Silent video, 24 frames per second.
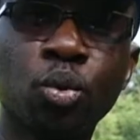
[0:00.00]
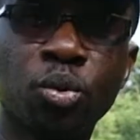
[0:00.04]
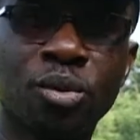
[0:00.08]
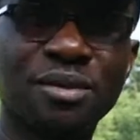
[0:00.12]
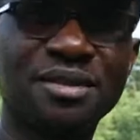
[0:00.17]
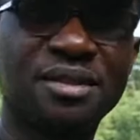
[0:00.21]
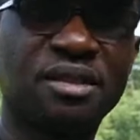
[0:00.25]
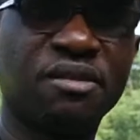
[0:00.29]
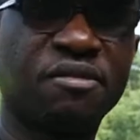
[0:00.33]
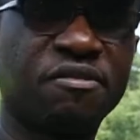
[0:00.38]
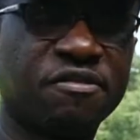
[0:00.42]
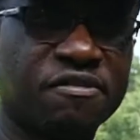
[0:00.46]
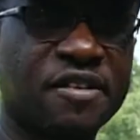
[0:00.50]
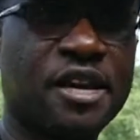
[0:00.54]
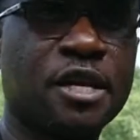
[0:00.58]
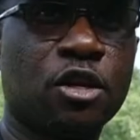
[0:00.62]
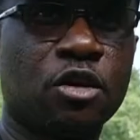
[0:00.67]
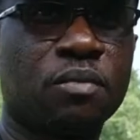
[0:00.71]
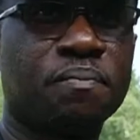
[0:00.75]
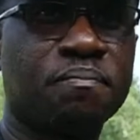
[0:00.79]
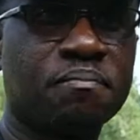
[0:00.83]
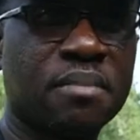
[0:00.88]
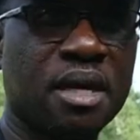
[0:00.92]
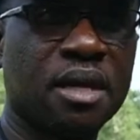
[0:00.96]

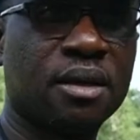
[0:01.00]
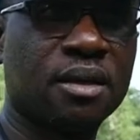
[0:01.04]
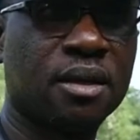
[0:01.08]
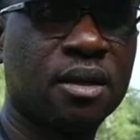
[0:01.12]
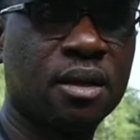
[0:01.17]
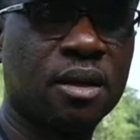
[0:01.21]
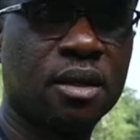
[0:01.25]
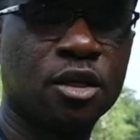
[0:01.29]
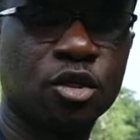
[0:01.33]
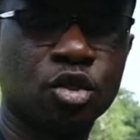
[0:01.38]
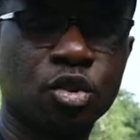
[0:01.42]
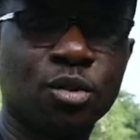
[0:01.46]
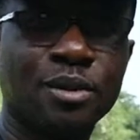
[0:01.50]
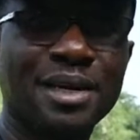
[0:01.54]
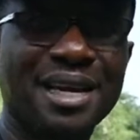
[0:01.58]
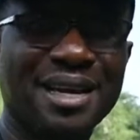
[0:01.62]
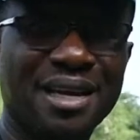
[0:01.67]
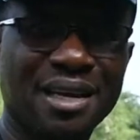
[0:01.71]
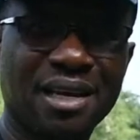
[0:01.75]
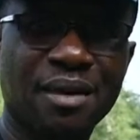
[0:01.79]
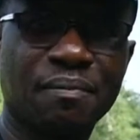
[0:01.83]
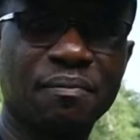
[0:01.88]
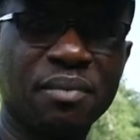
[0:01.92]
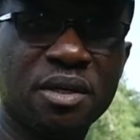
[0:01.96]
development so that they
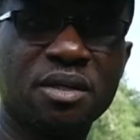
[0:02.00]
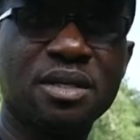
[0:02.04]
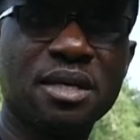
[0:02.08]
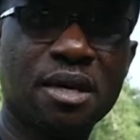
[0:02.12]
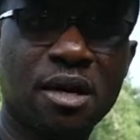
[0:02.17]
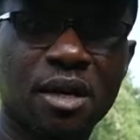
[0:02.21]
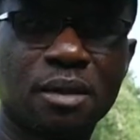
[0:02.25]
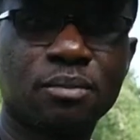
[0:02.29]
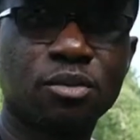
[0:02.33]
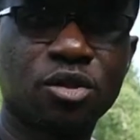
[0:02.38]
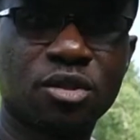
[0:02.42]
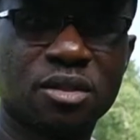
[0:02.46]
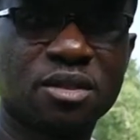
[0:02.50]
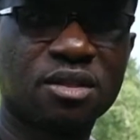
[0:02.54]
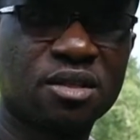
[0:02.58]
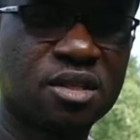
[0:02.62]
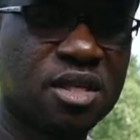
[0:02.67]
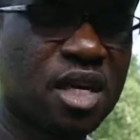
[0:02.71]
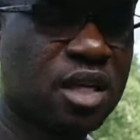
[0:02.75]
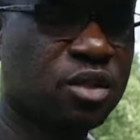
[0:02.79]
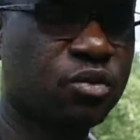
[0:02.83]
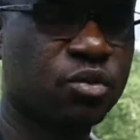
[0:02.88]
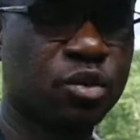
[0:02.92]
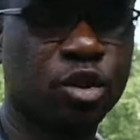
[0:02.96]
can become
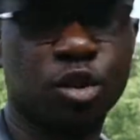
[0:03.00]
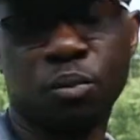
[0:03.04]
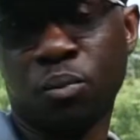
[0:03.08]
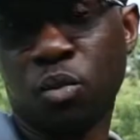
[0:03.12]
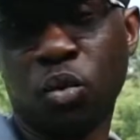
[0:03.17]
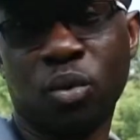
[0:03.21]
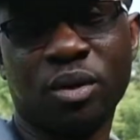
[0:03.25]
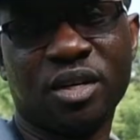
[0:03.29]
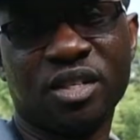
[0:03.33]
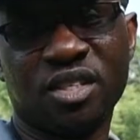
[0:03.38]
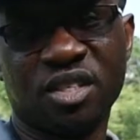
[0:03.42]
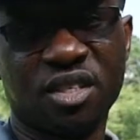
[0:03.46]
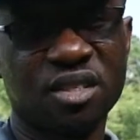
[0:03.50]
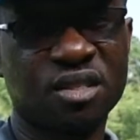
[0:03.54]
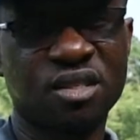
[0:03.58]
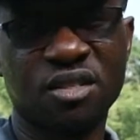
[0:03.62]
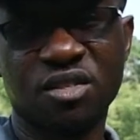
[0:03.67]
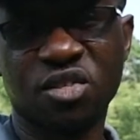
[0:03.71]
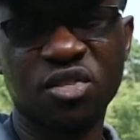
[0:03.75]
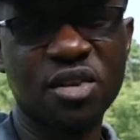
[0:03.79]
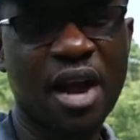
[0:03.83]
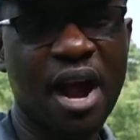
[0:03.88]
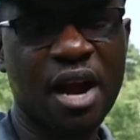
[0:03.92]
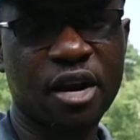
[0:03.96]
successful. It's more than just the
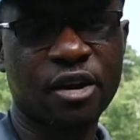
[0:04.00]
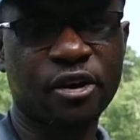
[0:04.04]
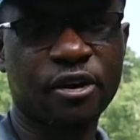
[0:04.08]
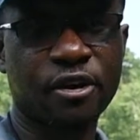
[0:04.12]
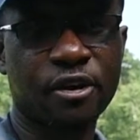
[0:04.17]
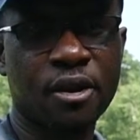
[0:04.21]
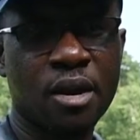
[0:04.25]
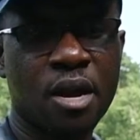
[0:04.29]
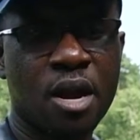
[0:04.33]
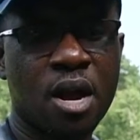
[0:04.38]
soccer.